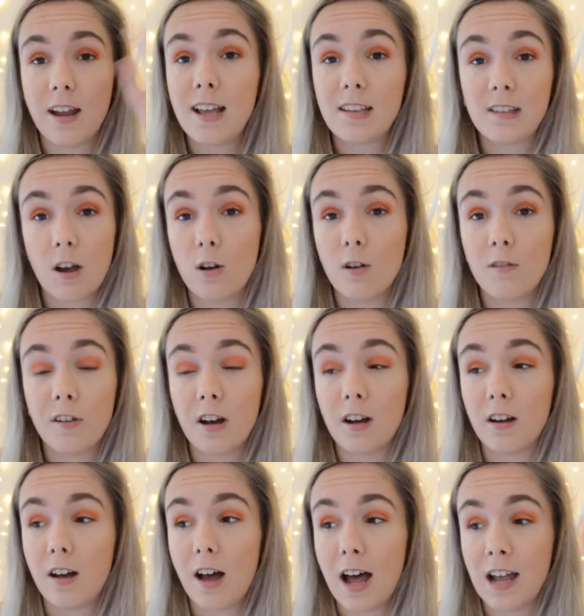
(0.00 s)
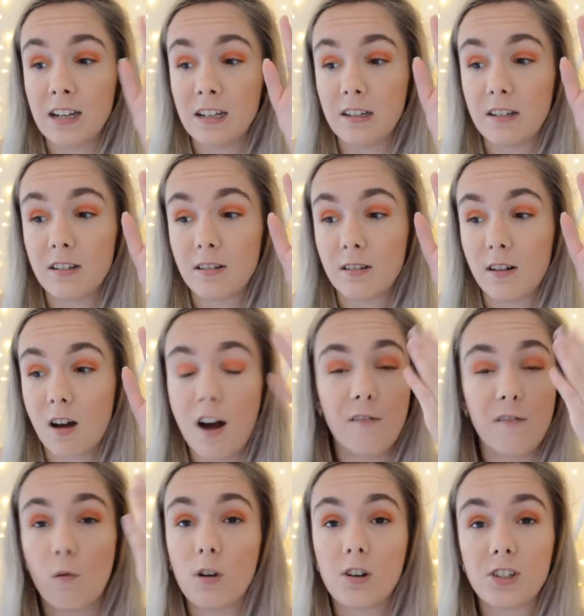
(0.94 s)
it's over and
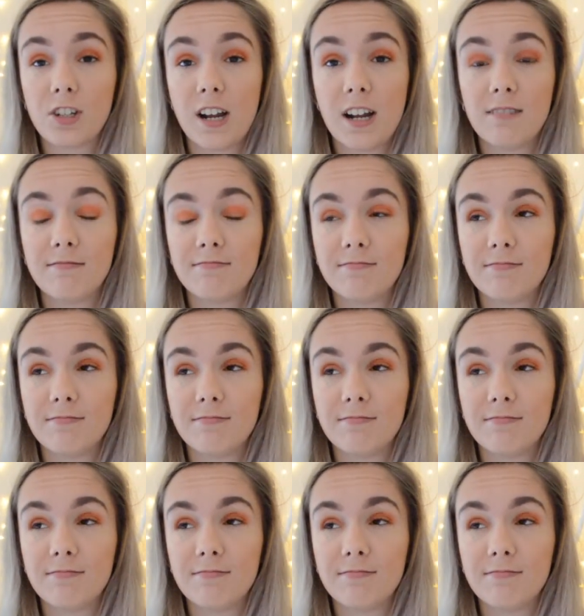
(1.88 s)
I've watched it,